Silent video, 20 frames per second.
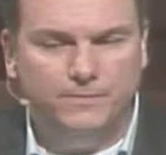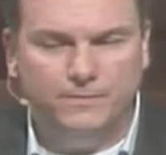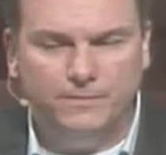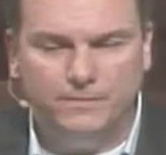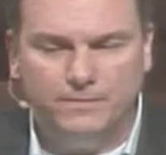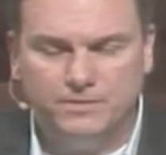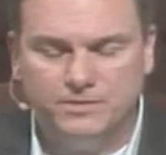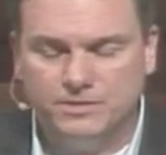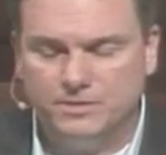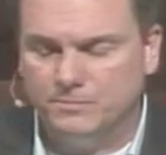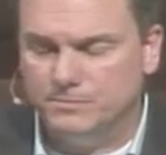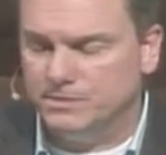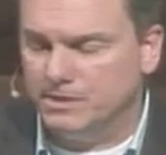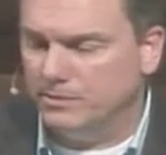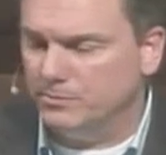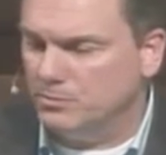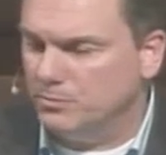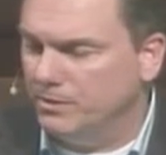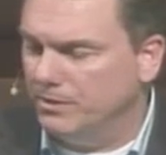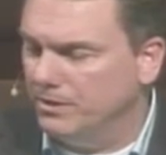And
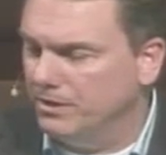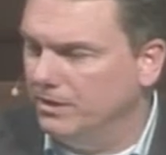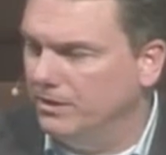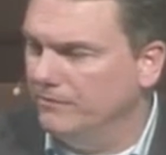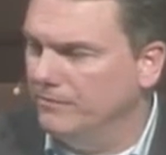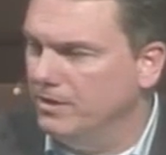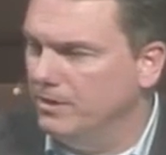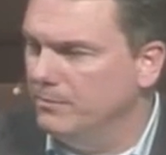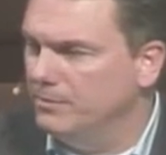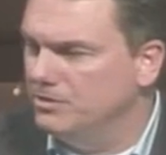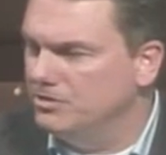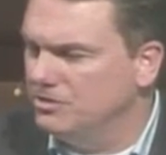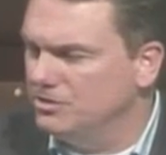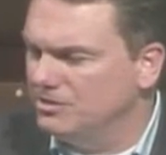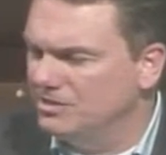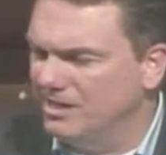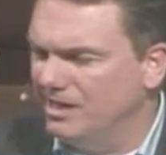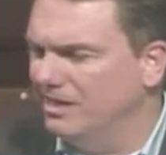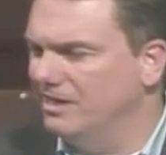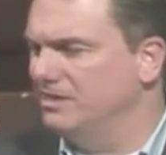sometimes we think of them as
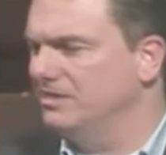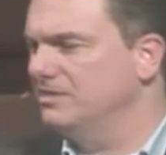just kind of